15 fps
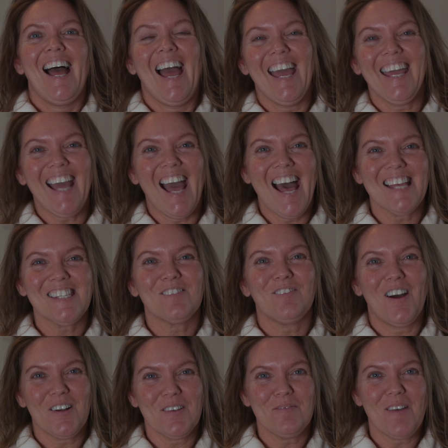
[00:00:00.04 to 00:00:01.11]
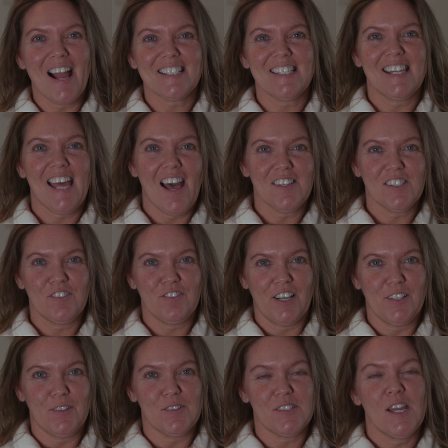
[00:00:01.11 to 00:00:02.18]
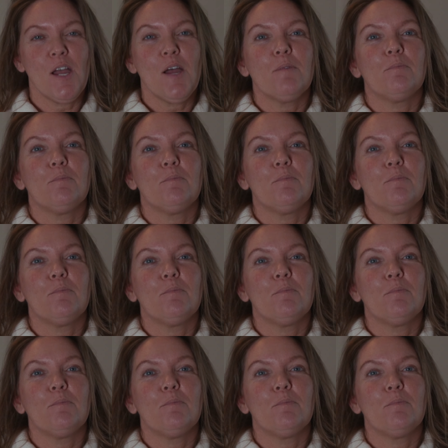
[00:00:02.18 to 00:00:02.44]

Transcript: Hey guys, welcome back to the House of Wrinkles,